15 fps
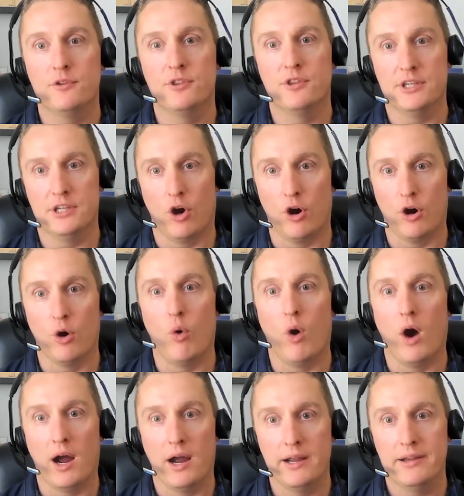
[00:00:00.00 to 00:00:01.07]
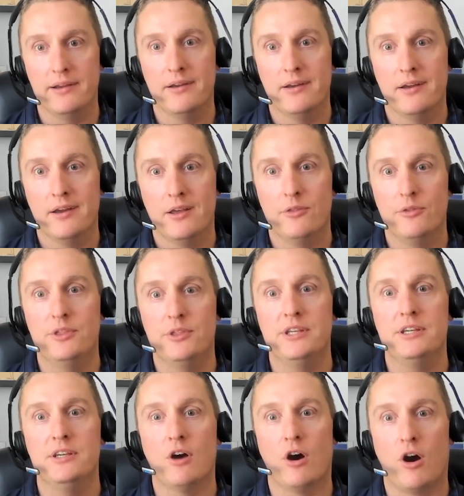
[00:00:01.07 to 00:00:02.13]
in the ROI.
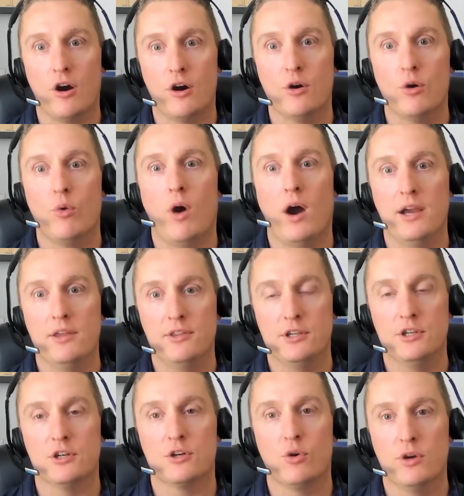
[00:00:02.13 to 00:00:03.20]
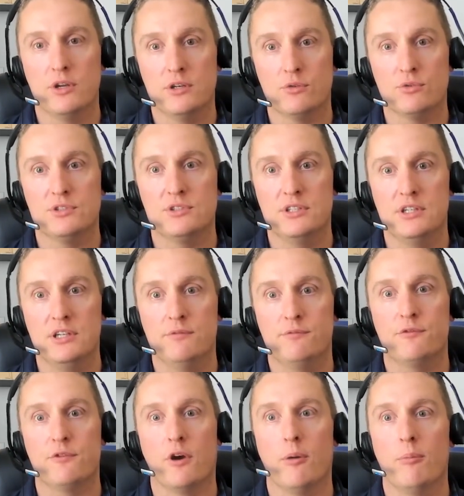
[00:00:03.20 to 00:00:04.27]
The ROI that you're going to receive
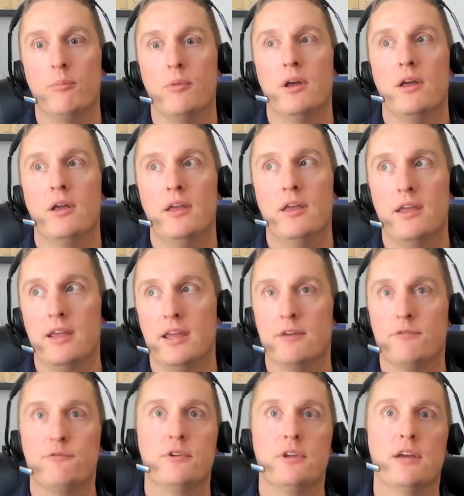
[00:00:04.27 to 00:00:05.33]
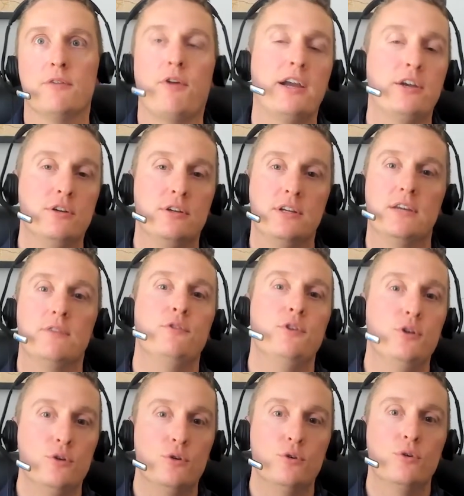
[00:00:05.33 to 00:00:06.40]
from if I could give
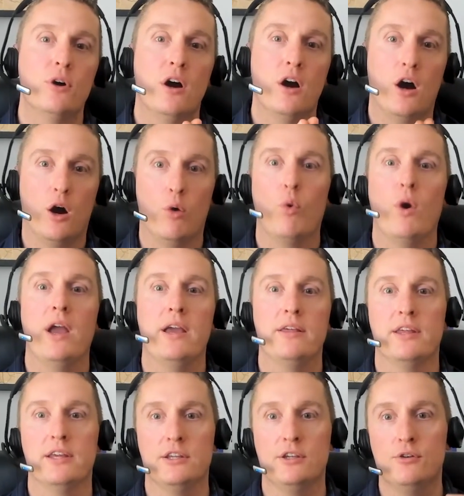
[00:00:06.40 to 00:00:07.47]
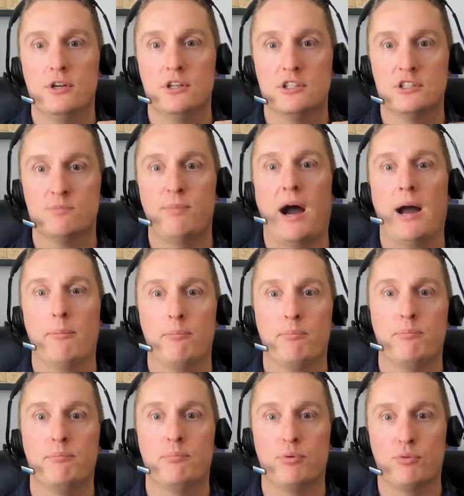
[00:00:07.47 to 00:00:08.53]
you a way that you could spot
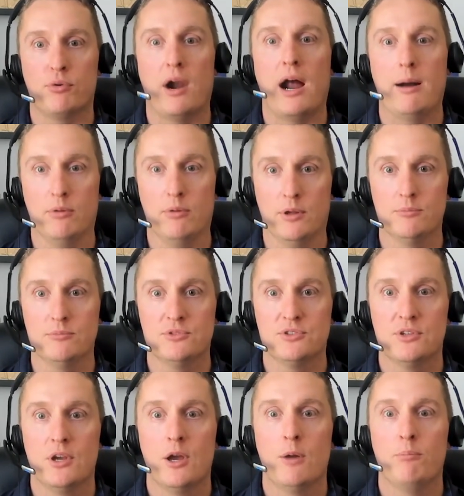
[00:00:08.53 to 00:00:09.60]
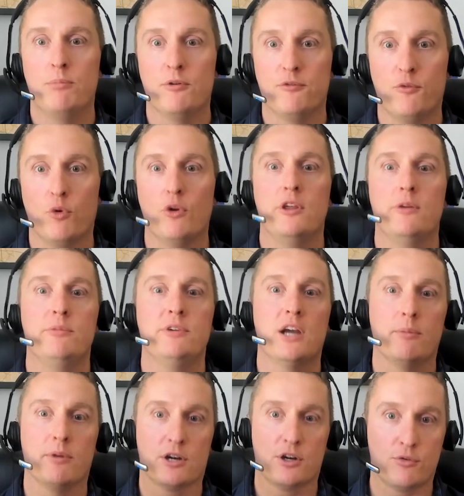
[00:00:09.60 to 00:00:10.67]
problems before they
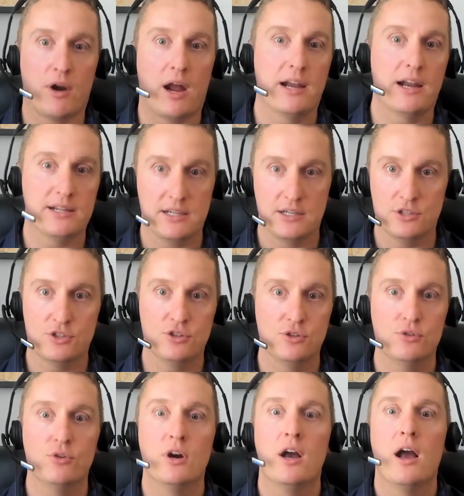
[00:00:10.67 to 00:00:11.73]
become a chronic issue,